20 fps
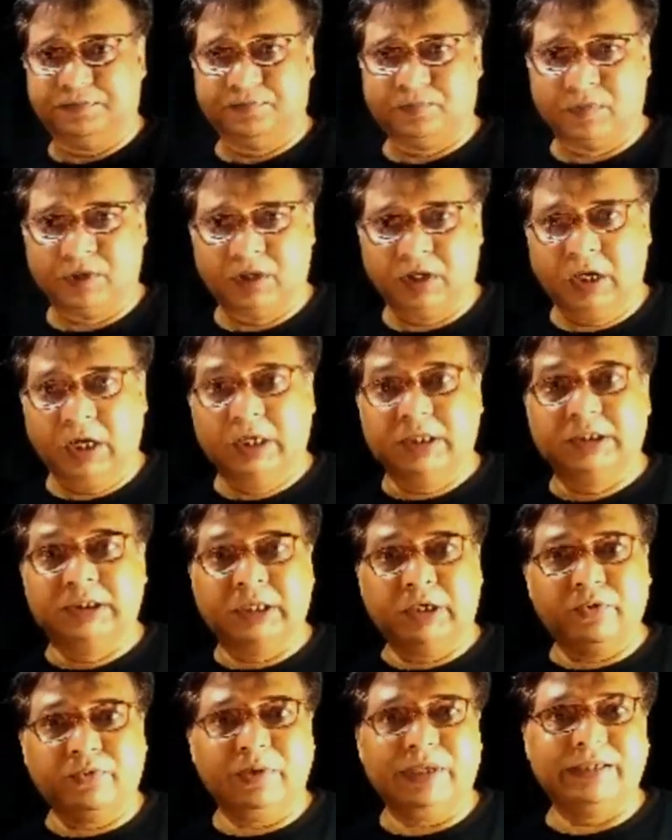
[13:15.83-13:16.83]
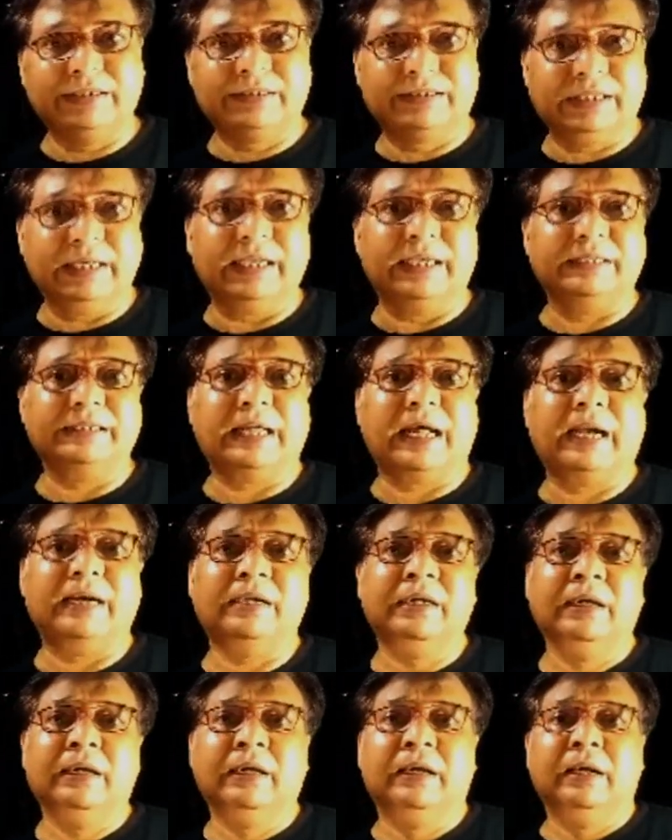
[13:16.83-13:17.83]
you will see that
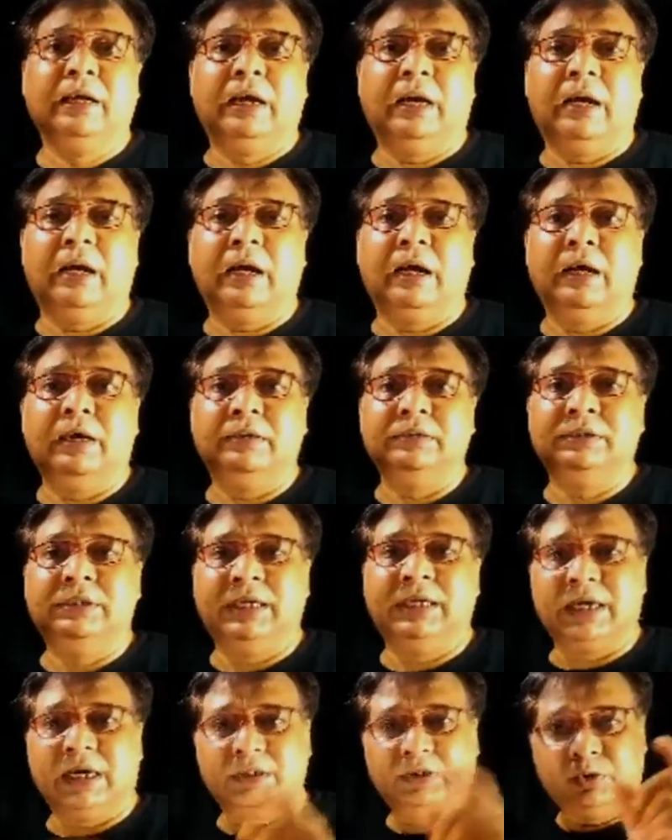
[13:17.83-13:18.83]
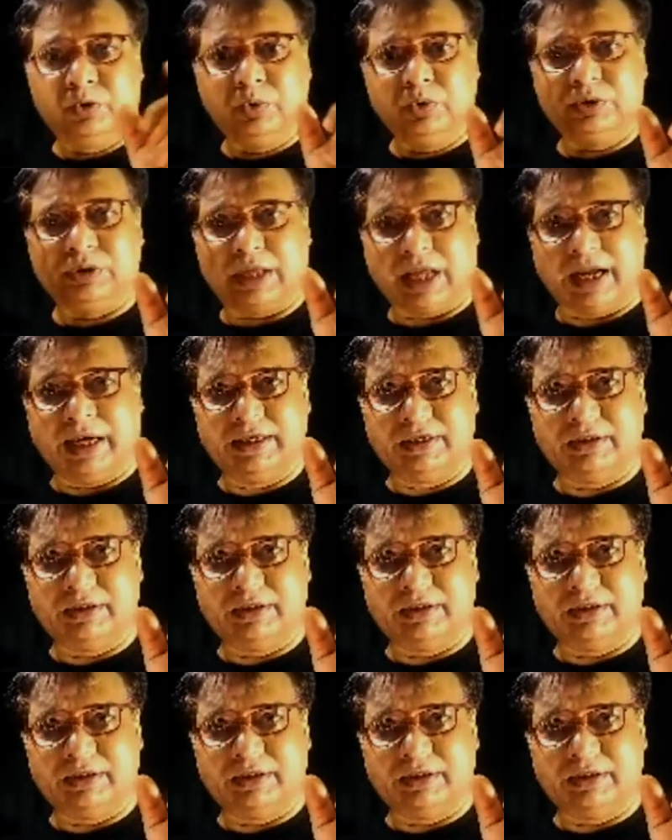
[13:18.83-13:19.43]
there are two sites